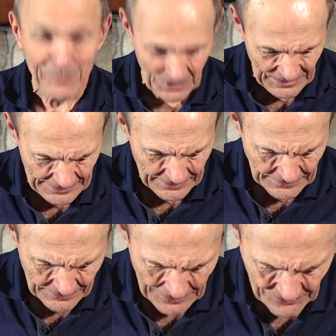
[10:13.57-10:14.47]
Pretty neat, huh?
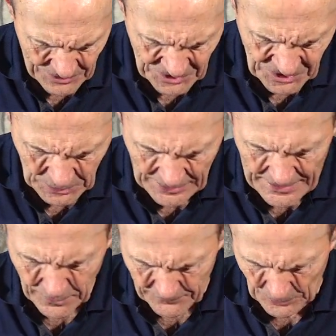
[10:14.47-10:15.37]
Now, this is a
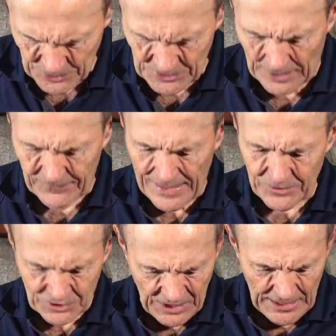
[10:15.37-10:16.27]
later version of
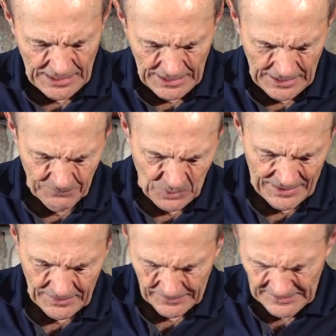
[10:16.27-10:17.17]
that same
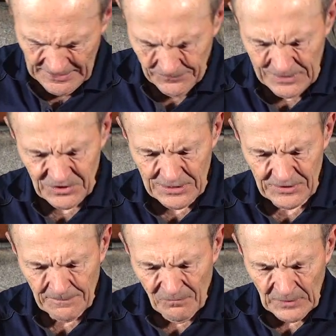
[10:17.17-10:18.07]
regulator. This
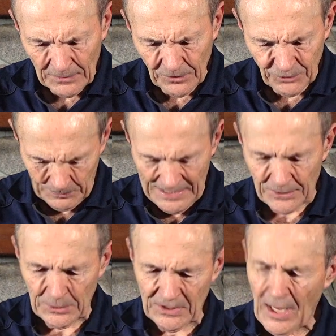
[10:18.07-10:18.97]
is the
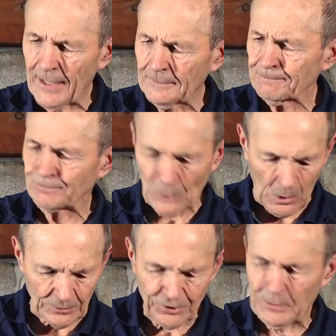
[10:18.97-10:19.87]
300 again,
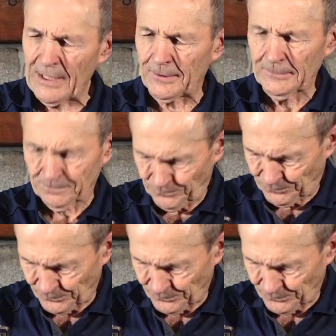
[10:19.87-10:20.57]
called the 300.